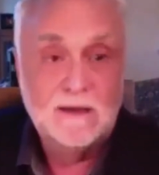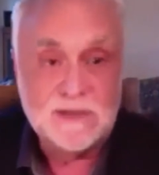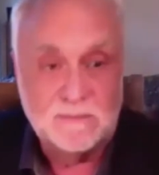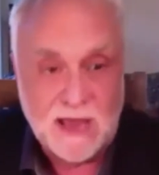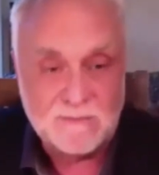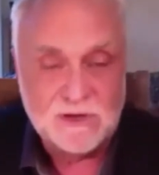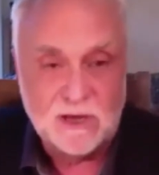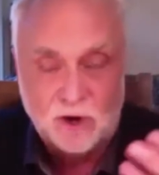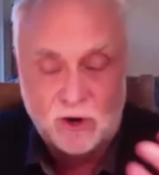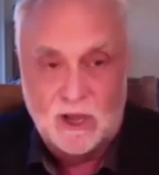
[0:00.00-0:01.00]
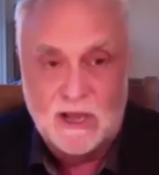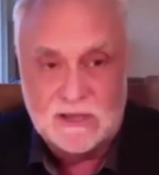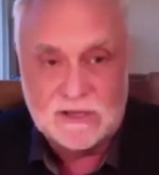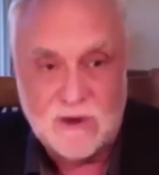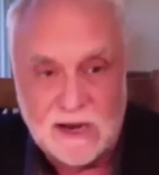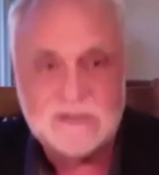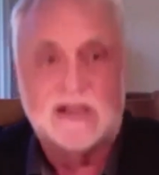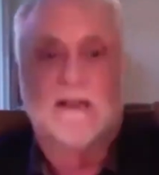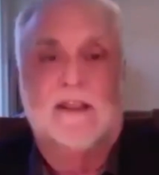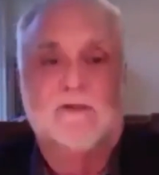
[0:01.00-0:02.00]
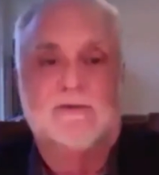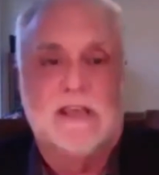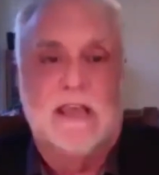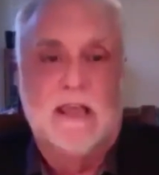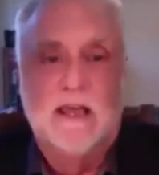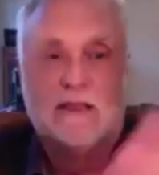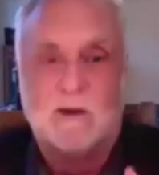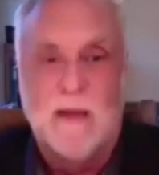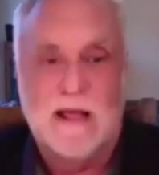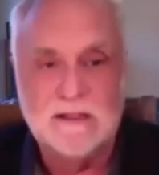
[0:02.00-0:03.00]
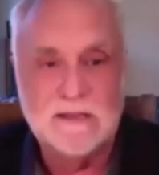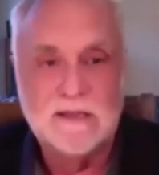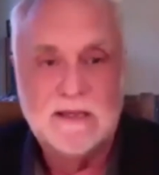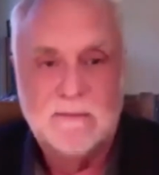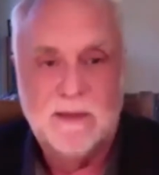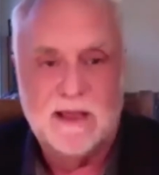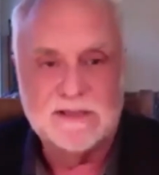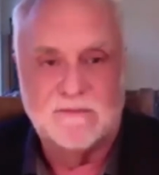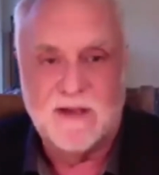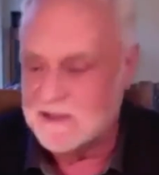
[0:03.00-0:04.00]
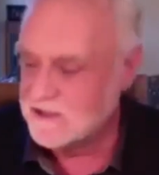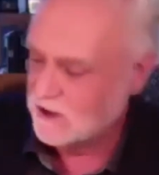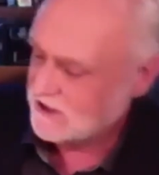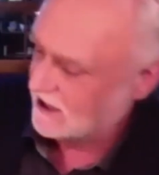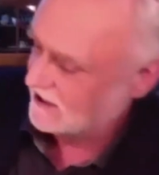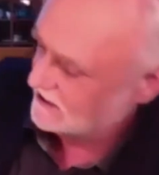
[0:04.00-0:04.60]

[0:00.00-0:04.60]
Sometimes you're looking at the screen and suddenly you see their belt because they've gotten so excited